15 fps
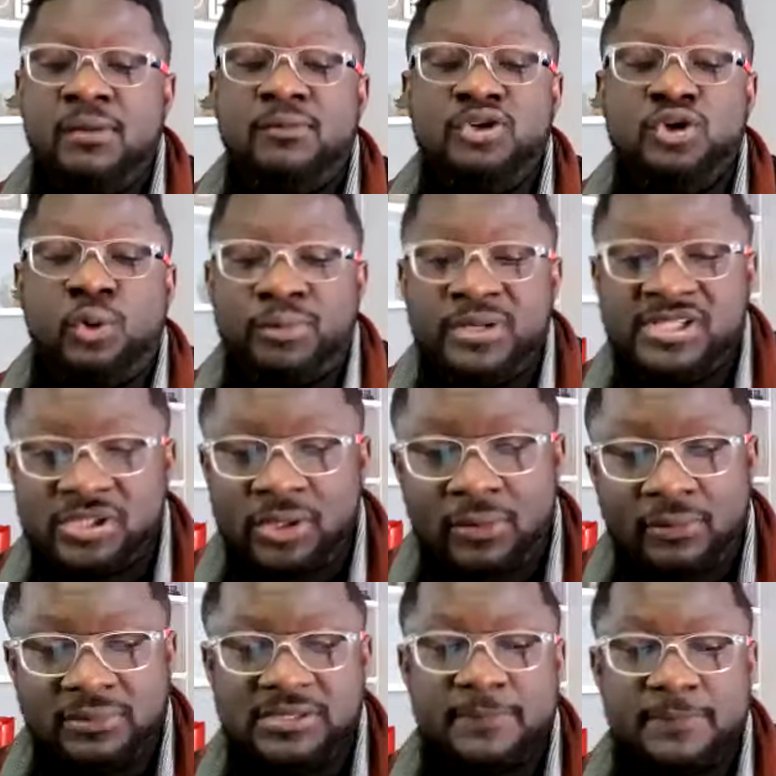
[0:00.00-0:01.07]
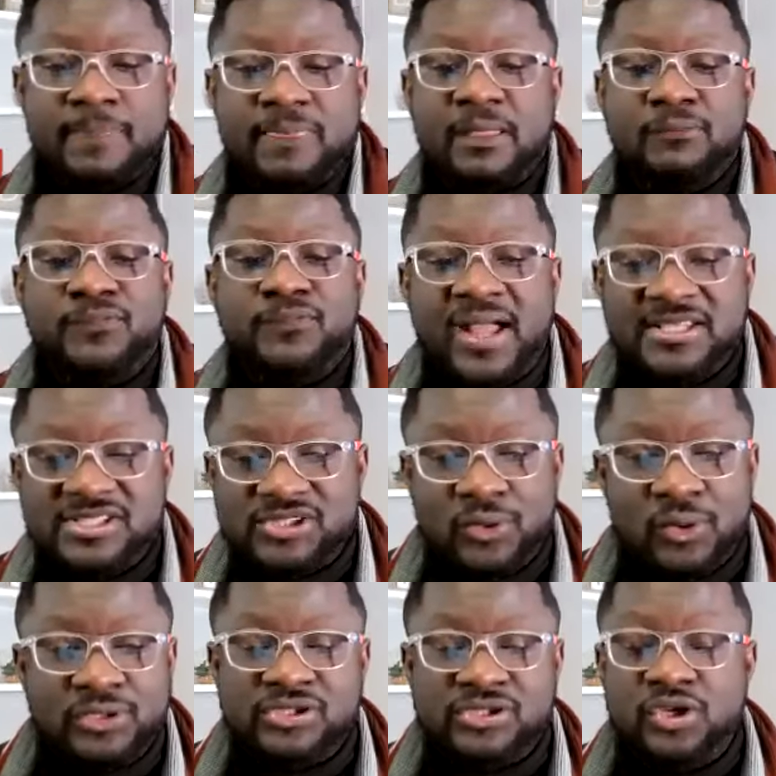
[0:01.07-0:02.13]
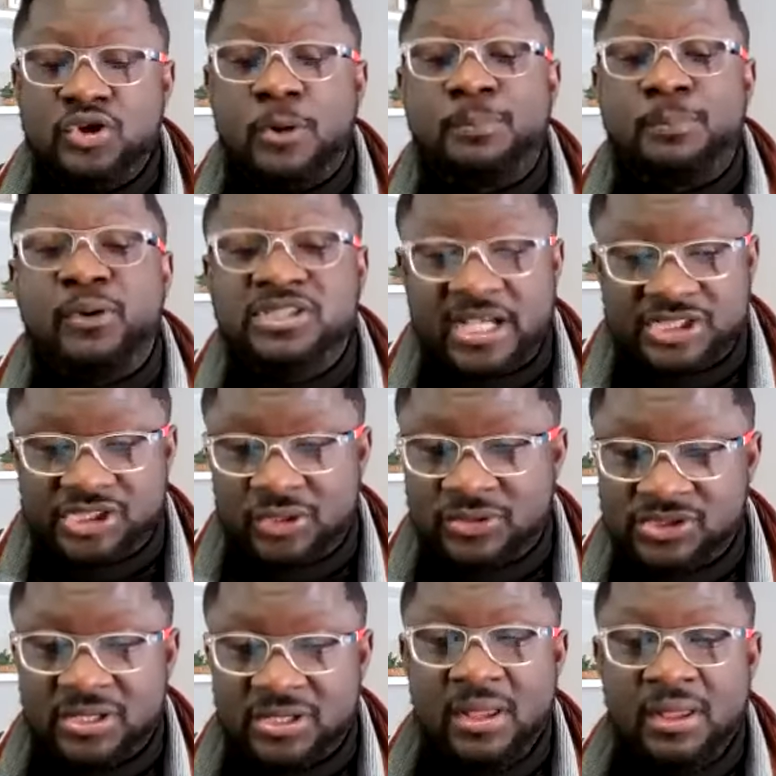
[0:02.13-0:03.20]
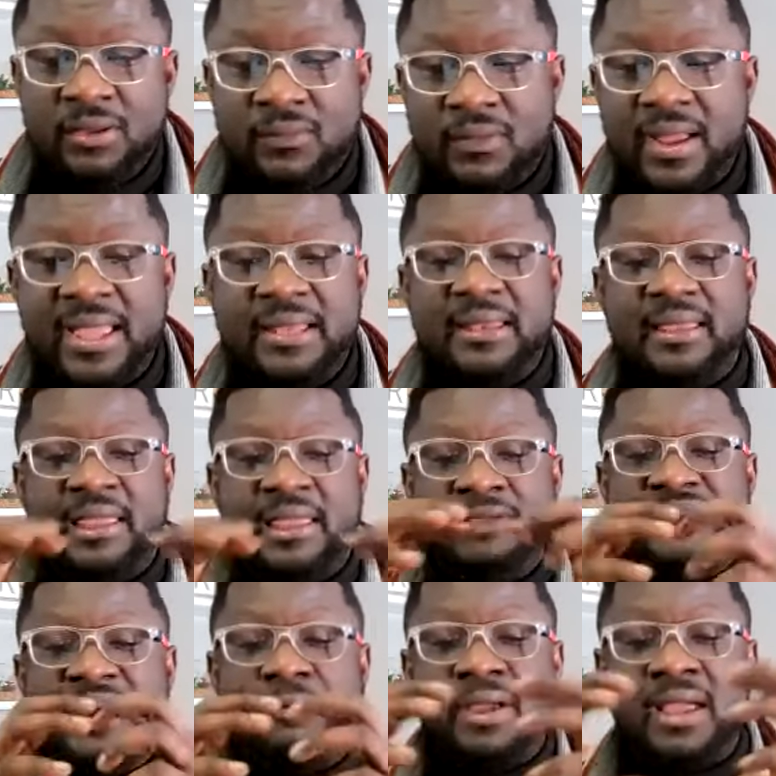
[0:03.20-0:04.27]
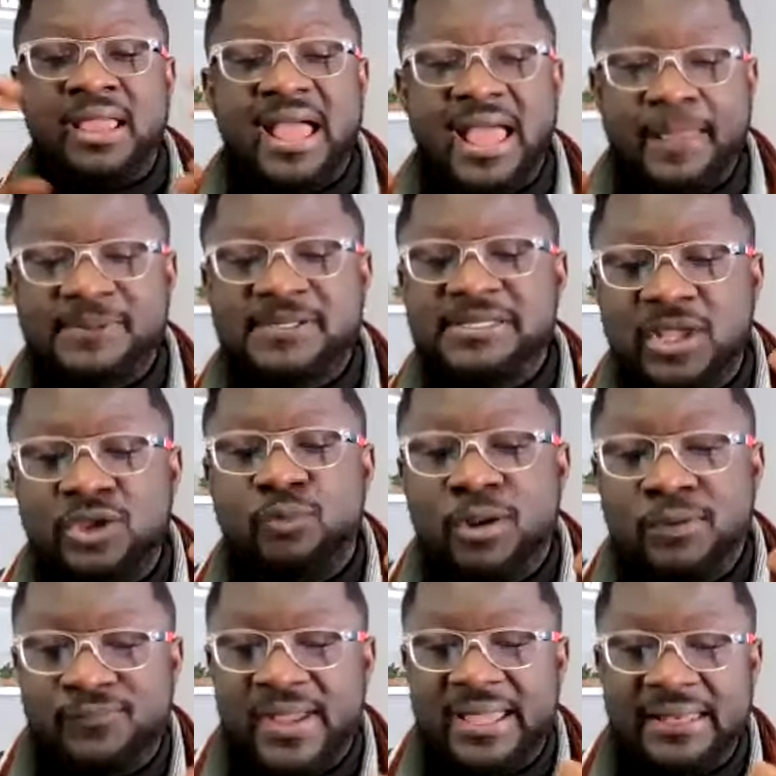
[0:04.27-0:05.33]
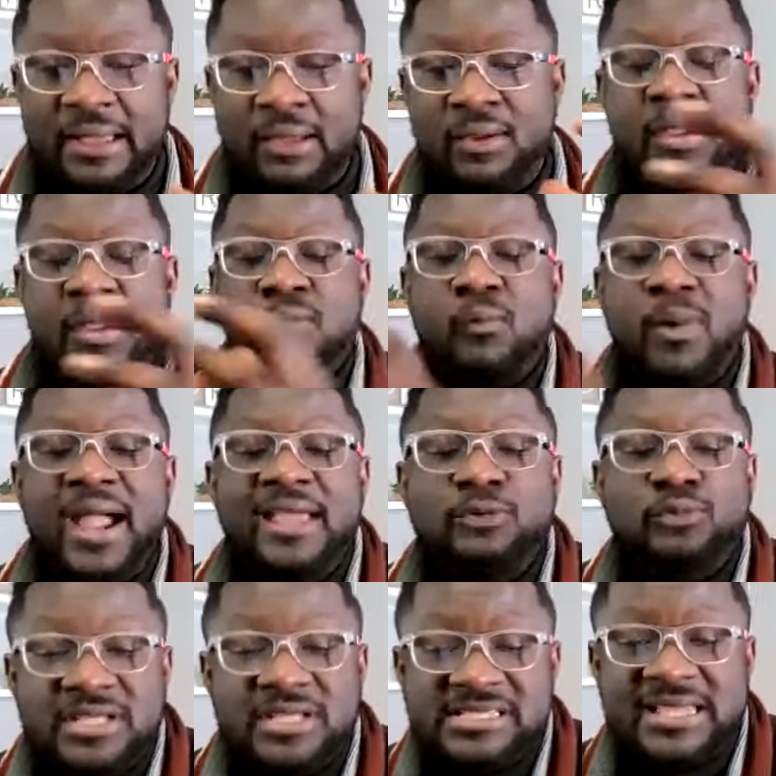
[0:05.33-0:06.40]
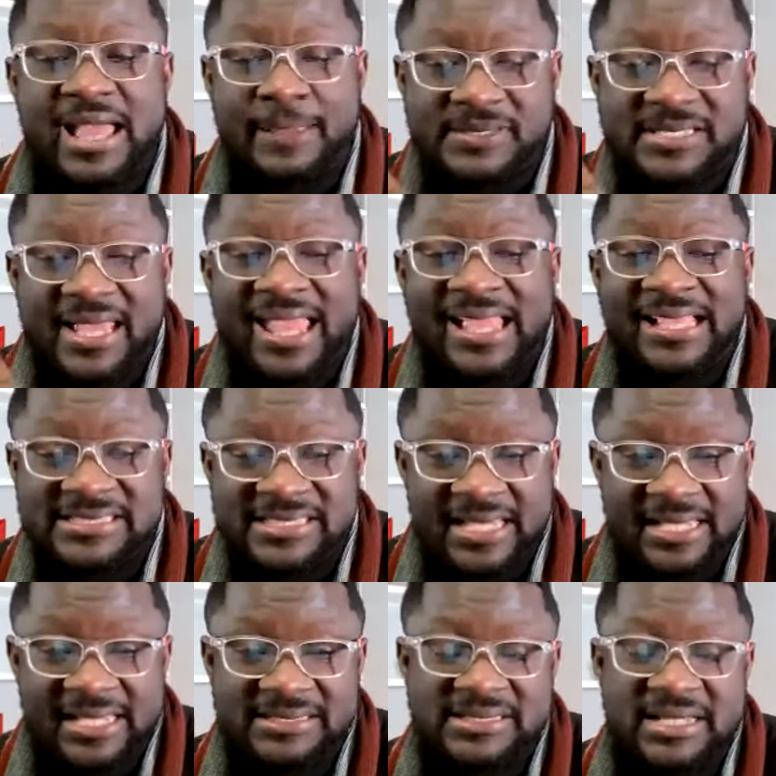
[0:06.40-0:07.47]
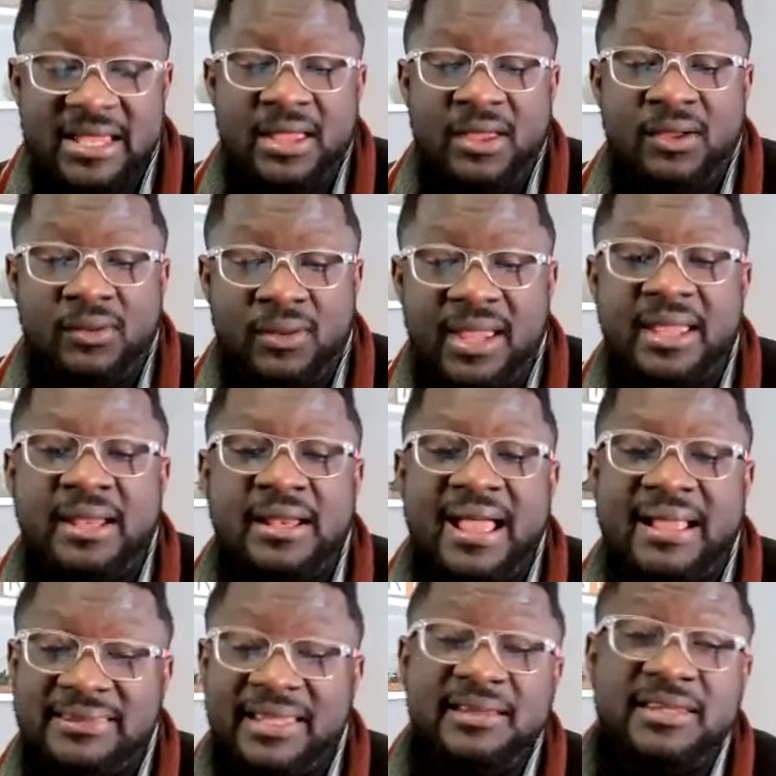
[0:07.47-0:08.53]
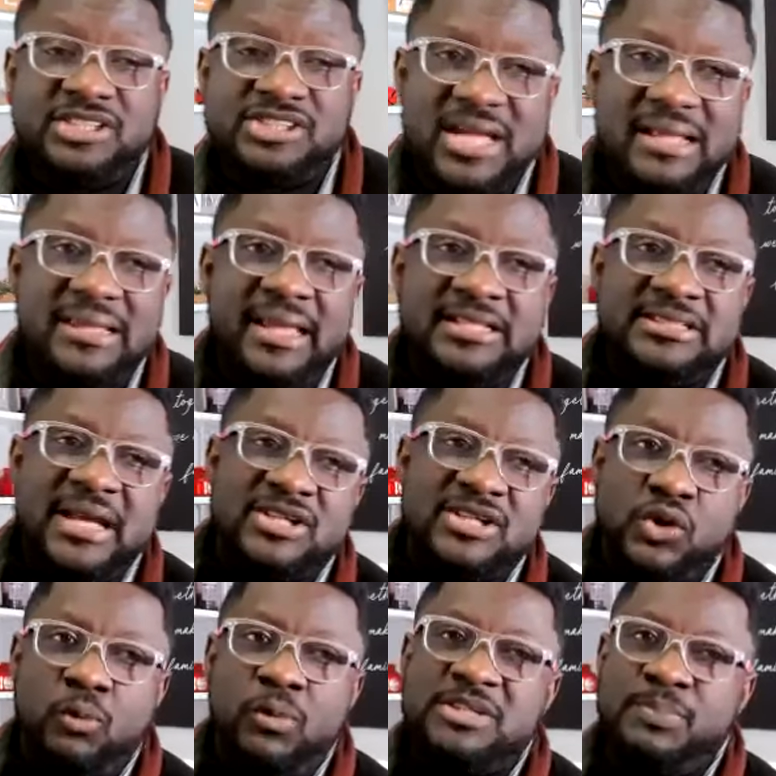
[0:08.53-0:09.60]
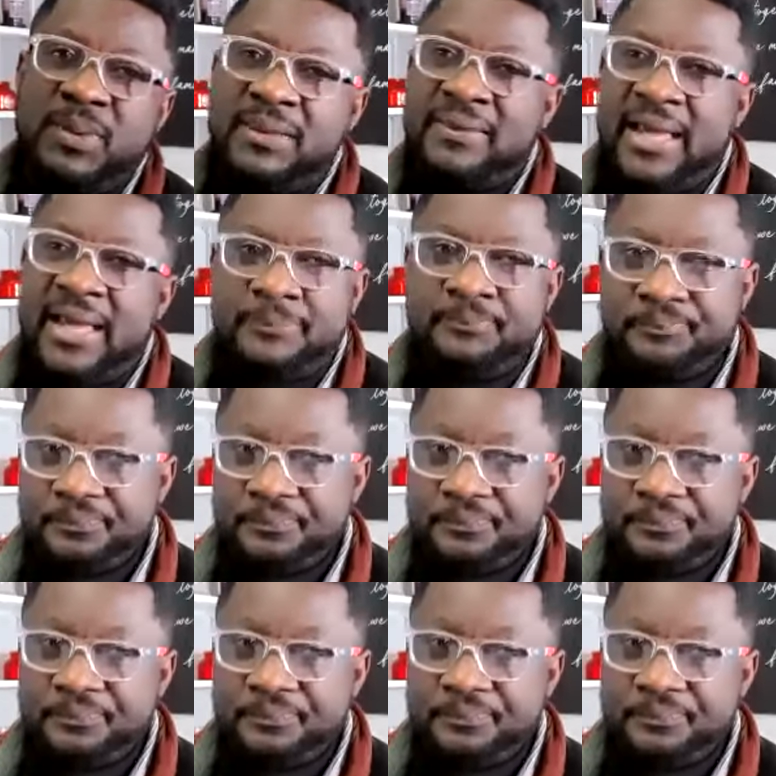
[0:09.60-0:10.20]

your result versus your projections, right? If there are gaps, then you want to find out, why do these gaps exist, right? I think the challenge has always been that